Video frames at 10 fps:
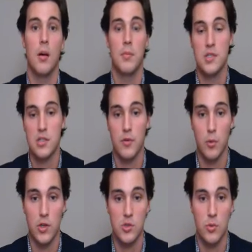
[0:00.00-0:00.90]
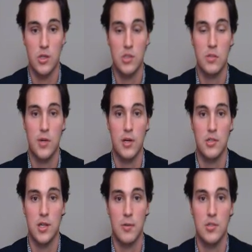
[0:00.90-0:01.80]
this is for Which Superior
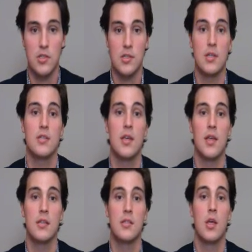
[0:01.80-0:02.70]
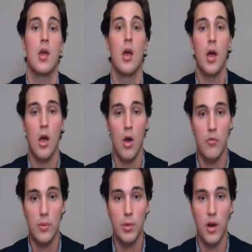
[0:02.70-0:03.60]
Sandwiches, it says,
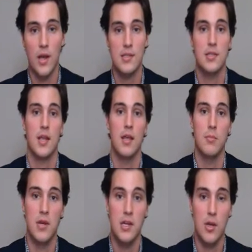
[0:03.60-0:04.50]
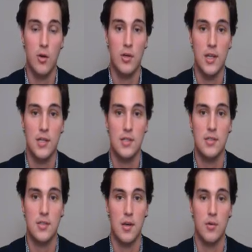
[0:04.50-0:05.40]
"Overpriced and mediocre tasting
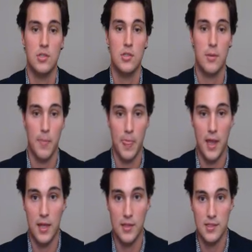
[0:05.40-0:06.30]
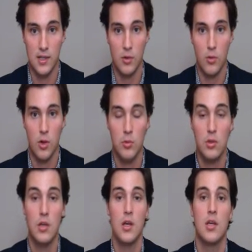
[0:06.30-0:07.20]
sandwiches." And the second quote,
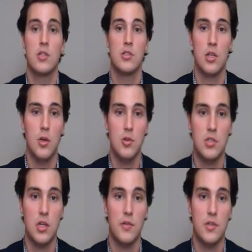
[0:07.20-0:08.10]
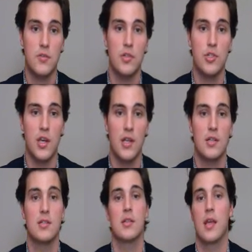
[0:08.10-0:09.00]
"Slow service for
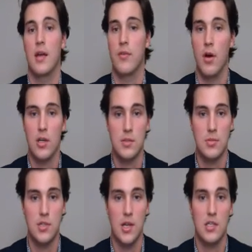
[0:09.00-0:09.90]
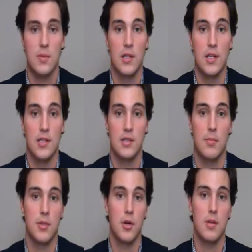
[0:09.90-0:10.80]
shakes. They have awesome shakes, but it takes
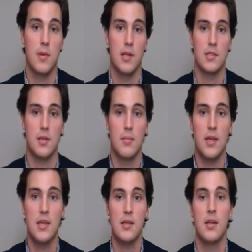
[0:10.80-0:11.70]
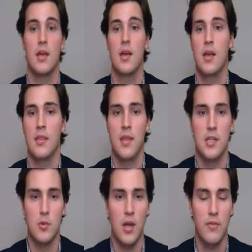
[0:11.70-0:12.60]
them 30 minutes to make it. They
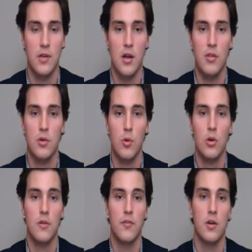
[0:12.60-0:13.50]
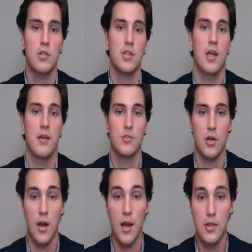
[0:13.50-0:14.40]
do every other order first. I have
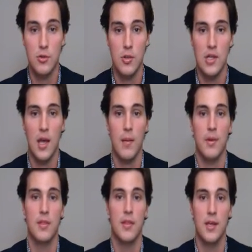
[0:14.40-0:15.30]
tried through the app, and they